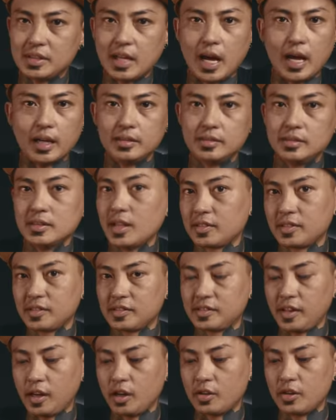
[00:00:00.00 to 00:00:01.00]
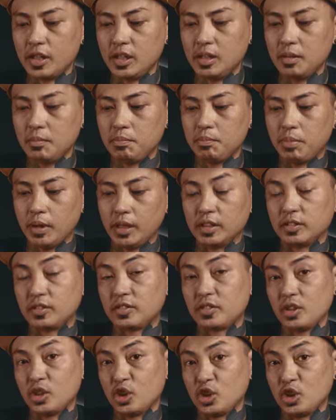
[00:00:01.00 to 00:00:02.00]
not necessary, but
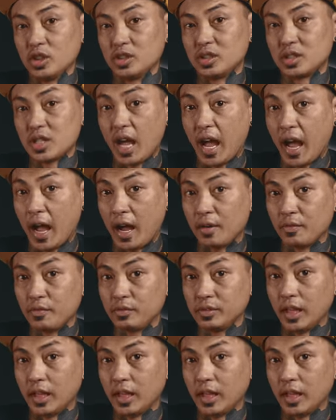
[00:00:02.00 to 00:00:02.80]
it's good to have.